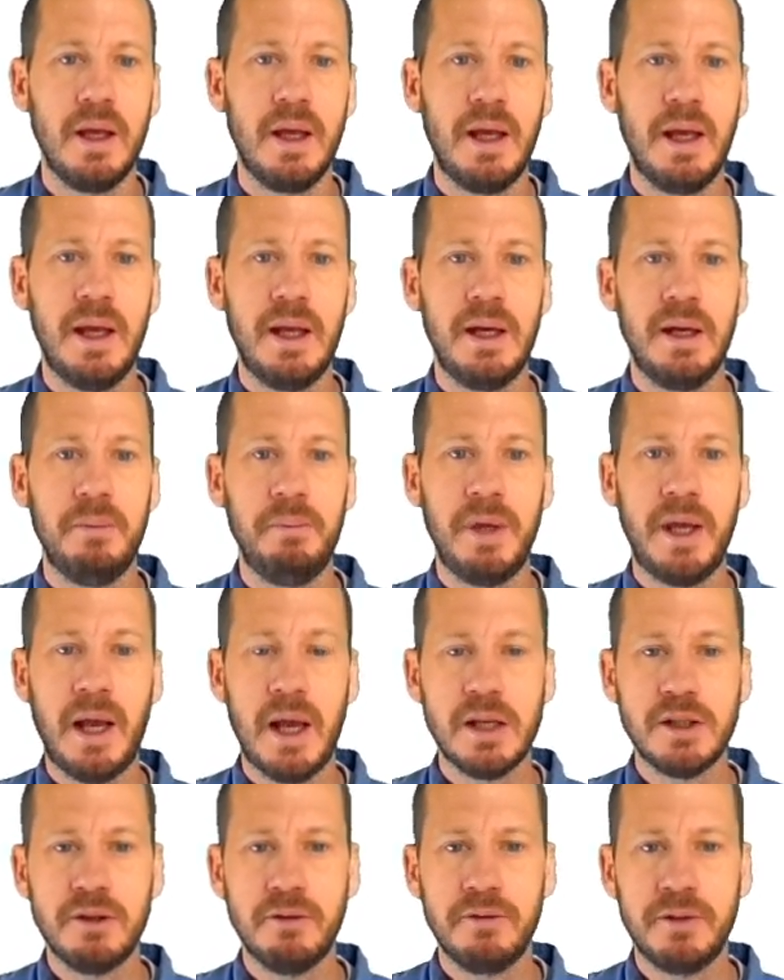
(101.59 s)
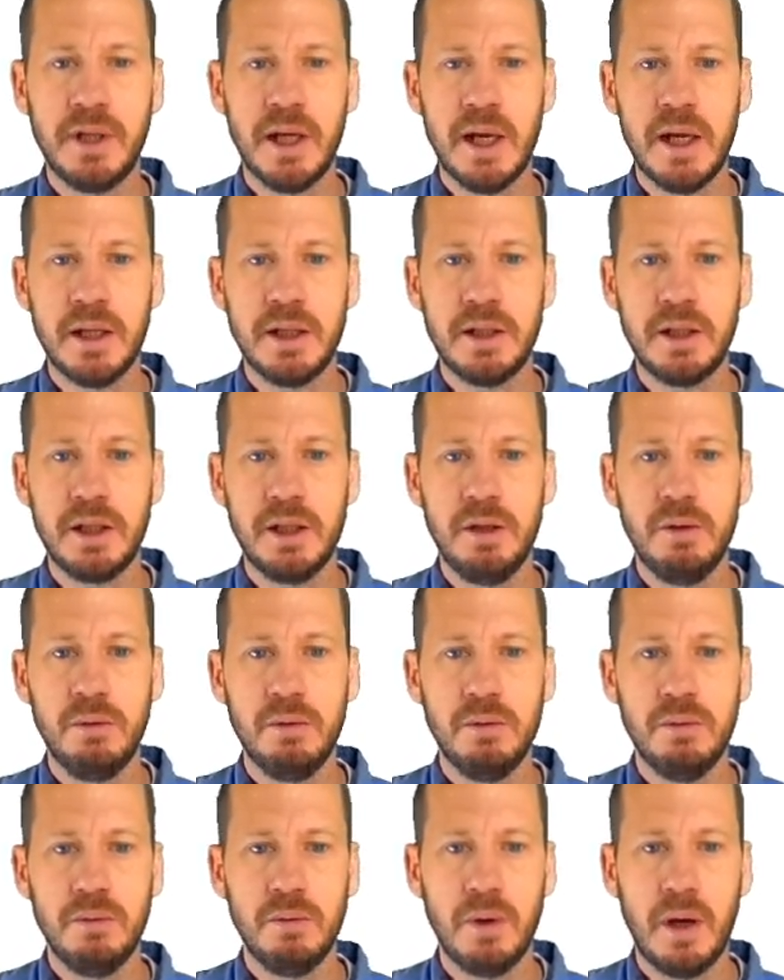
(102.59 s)
And because of that,
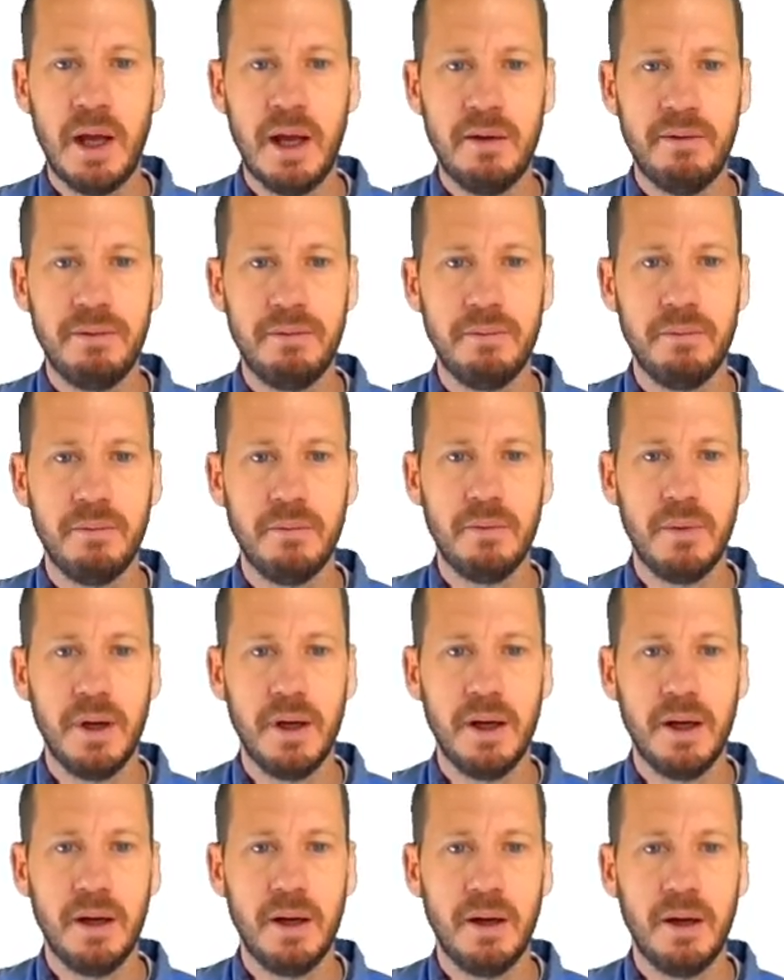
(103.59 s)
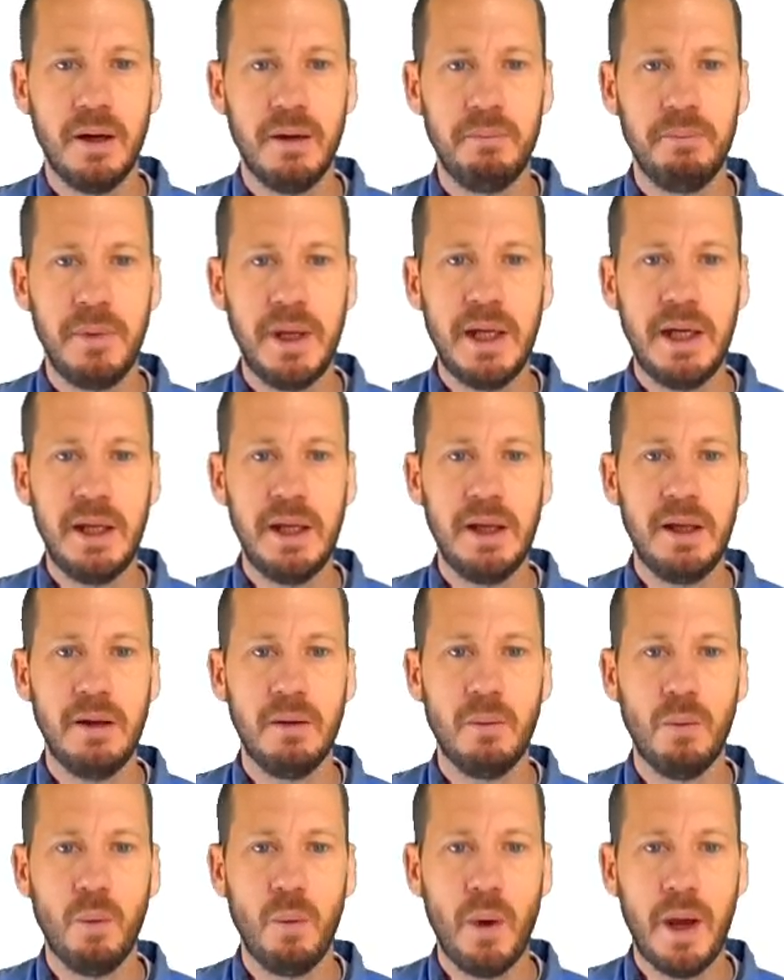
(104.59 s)
you have uh, many
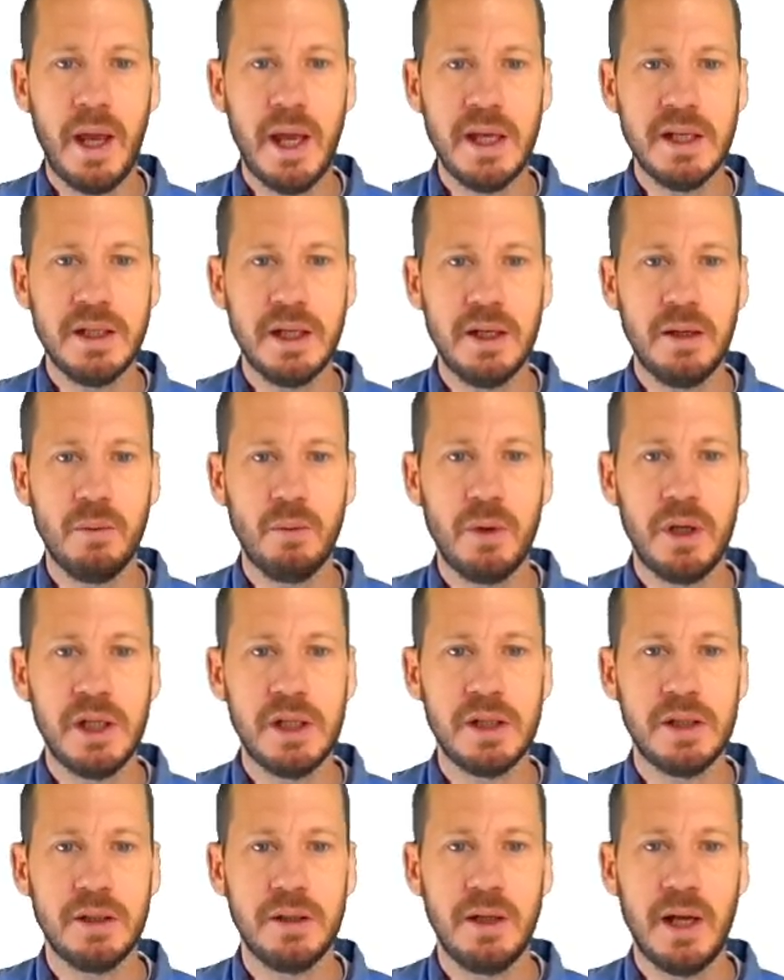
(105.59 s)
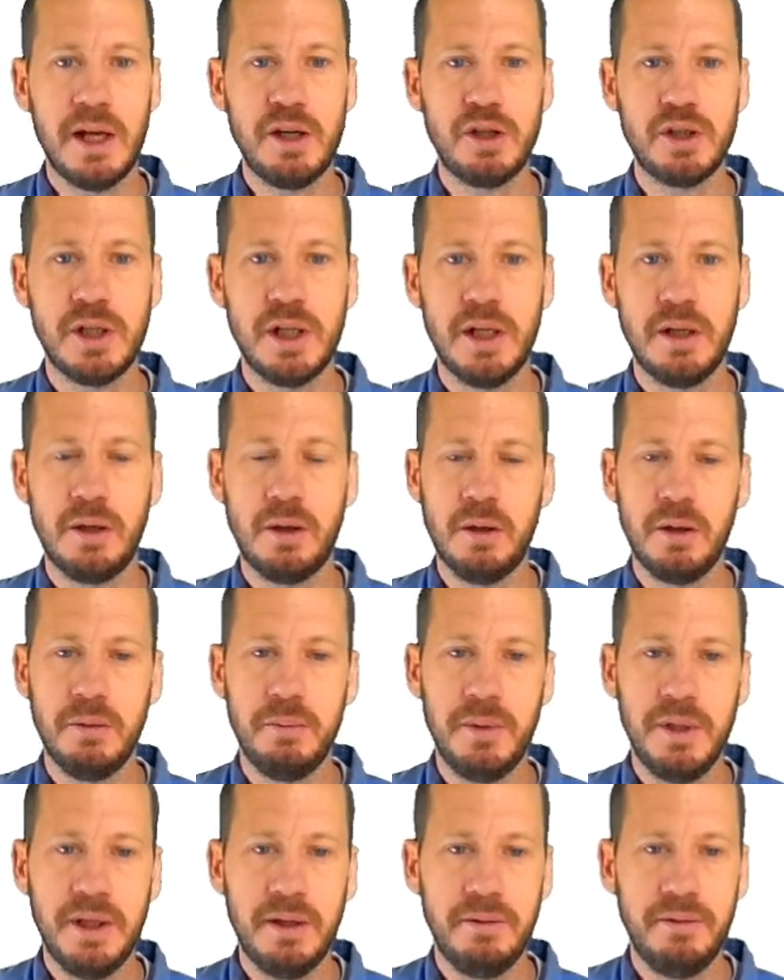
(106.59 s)
ways in which nitrogen
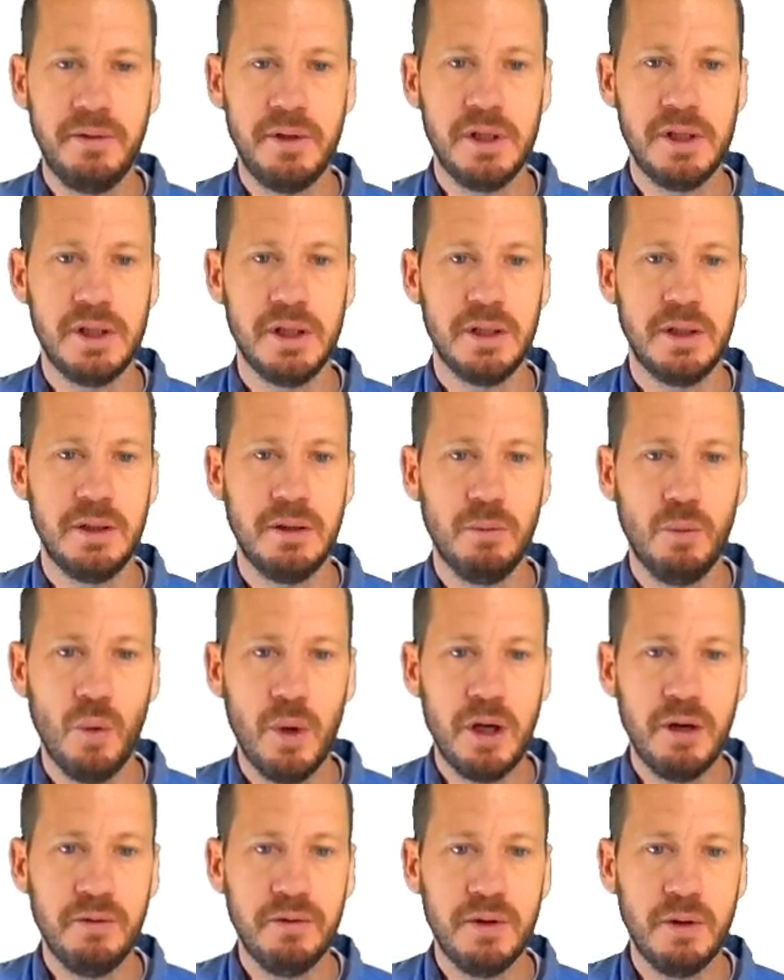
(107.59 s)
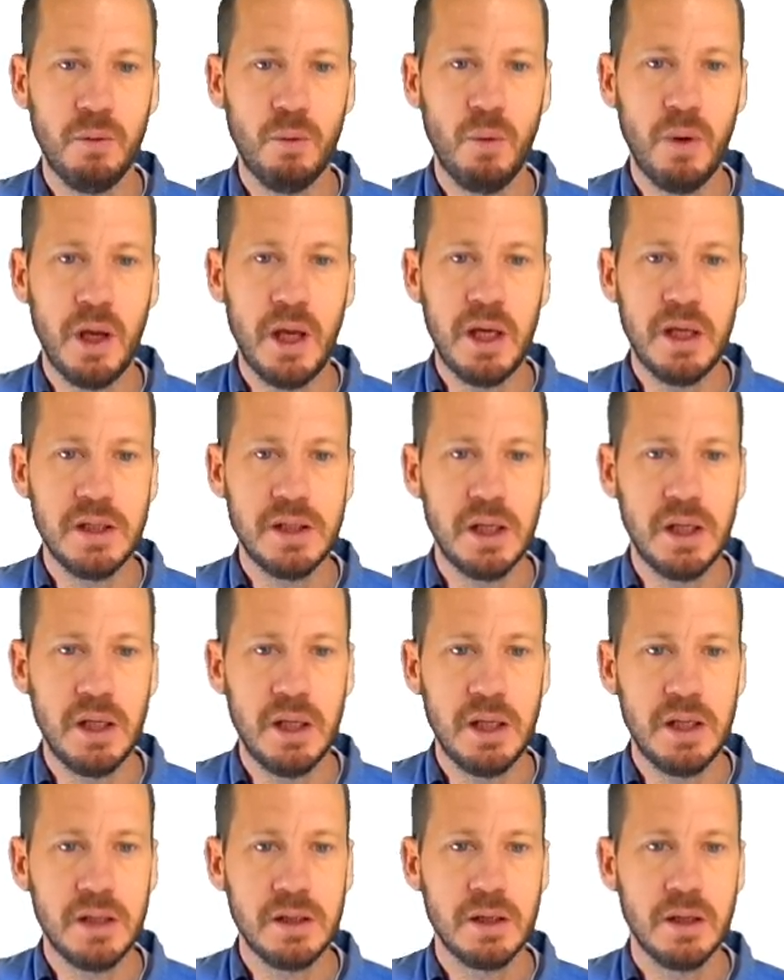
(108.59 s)
could be deficient. One of the ways
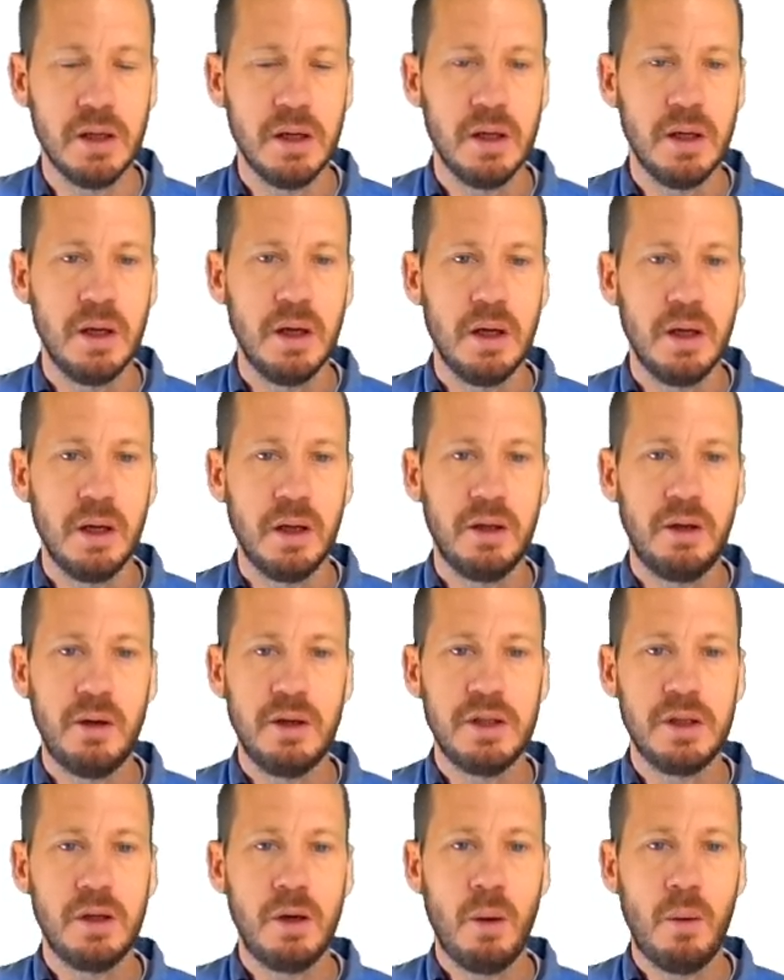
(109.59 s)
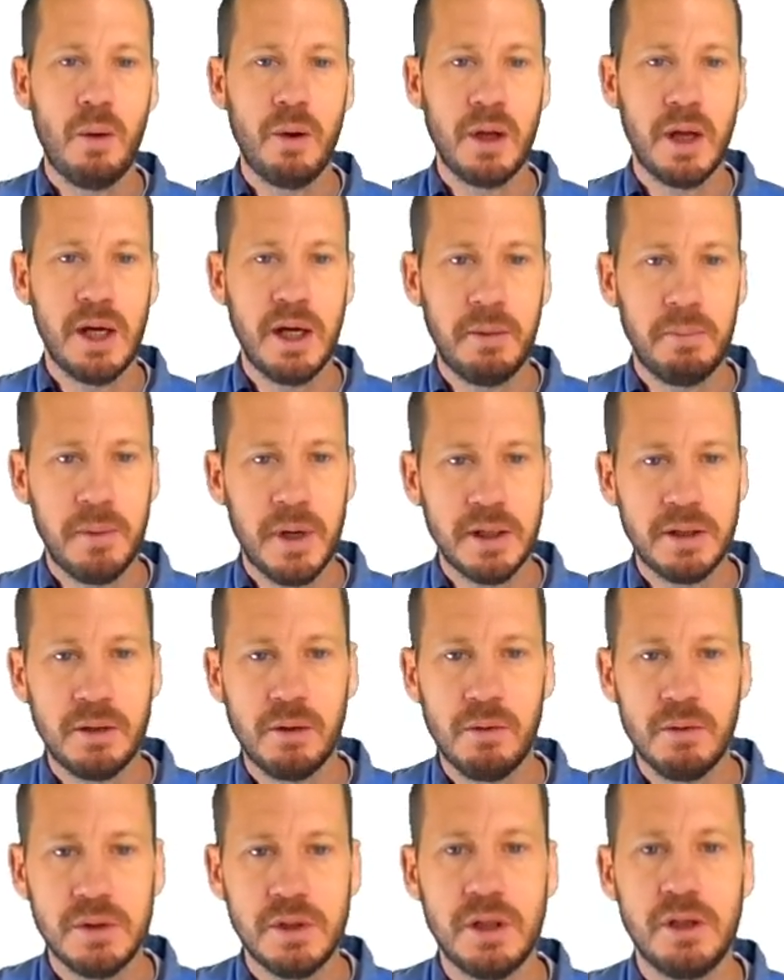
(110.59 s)
is there is low organic
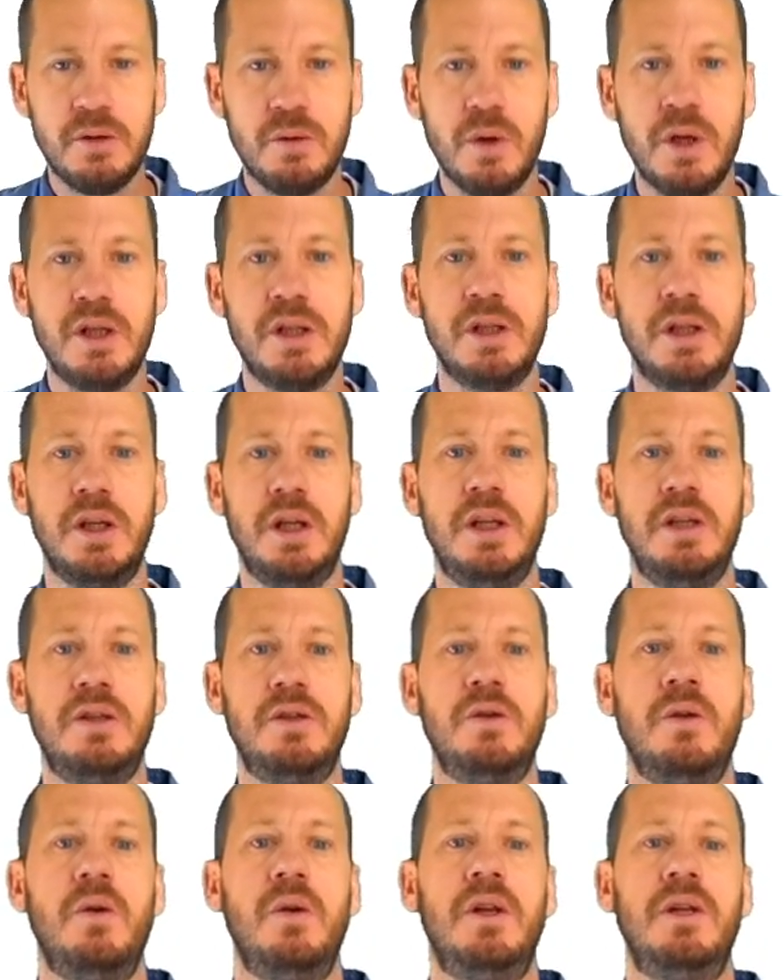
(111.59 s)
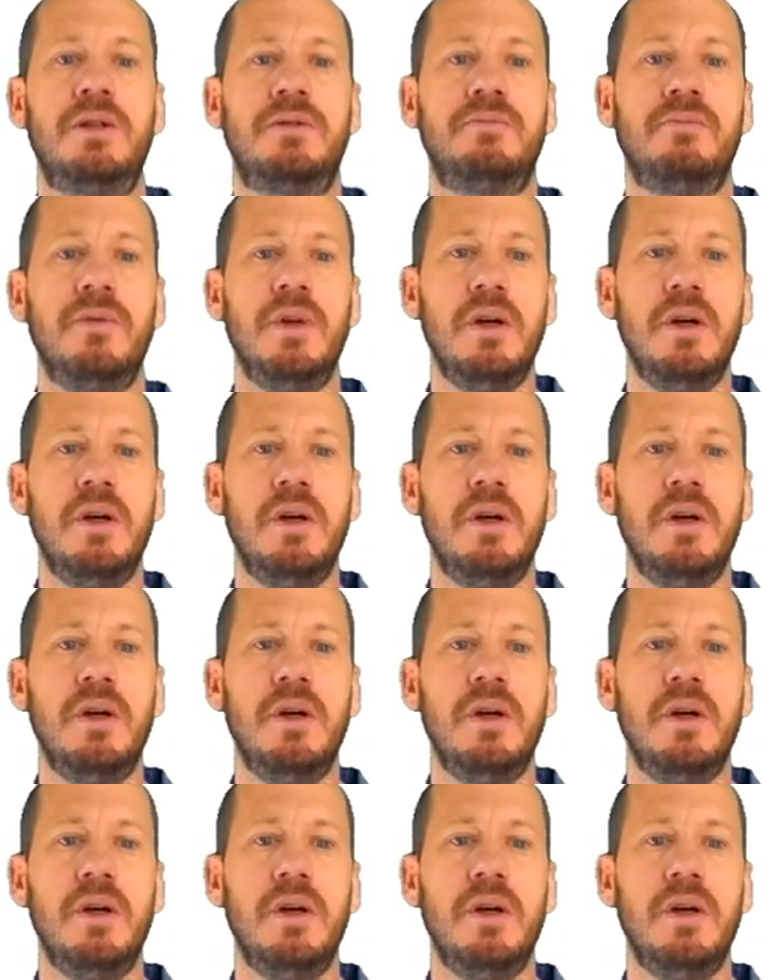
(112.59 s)
matter concentration in soils.